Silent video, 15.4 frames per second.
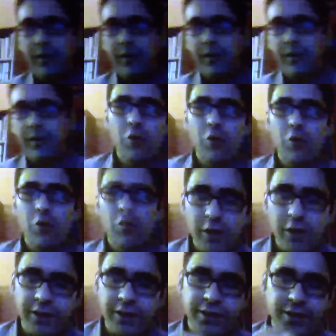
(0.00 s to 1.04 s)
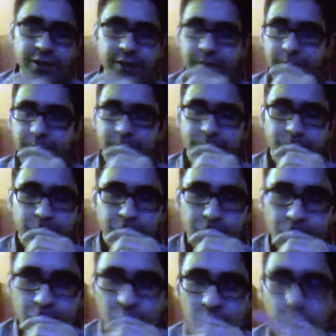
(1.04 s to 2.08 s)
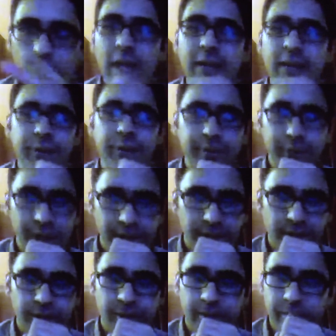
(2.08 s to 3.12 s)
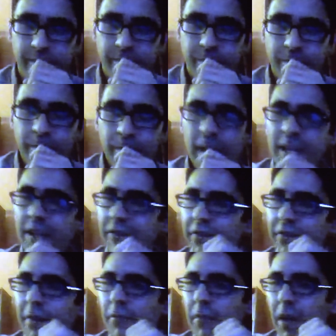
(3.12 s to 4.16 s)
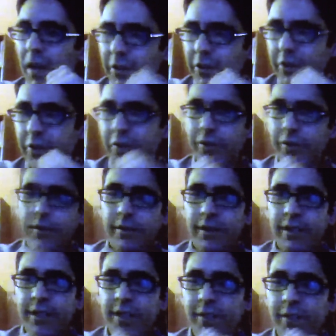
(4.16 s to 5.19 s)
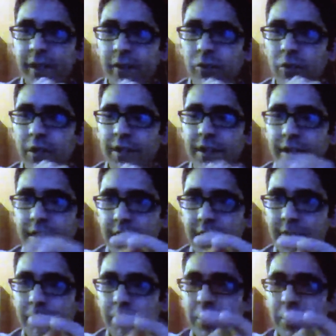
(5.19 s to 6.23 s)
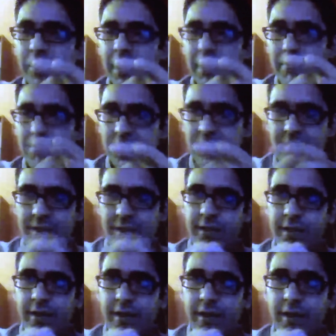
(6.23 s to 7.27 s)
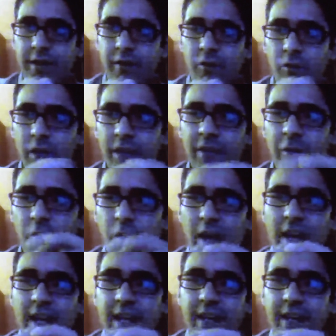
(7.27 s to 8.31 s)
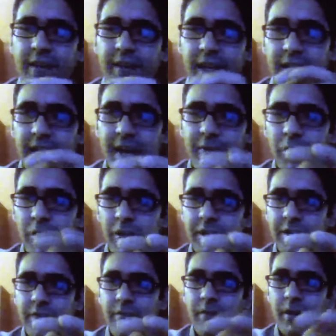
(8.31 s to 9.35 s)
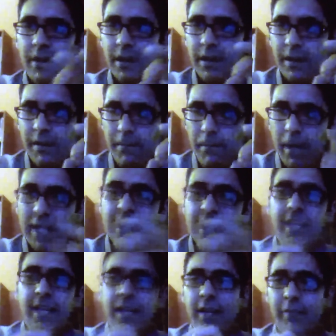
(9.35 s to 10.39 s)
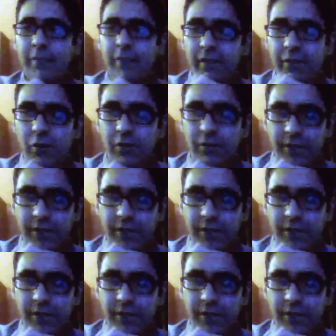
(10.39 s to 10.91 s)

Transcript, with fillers: or Marx or Adam Smith, many of them understood that something was deeply amiss with the way that capitalism might end up evolving.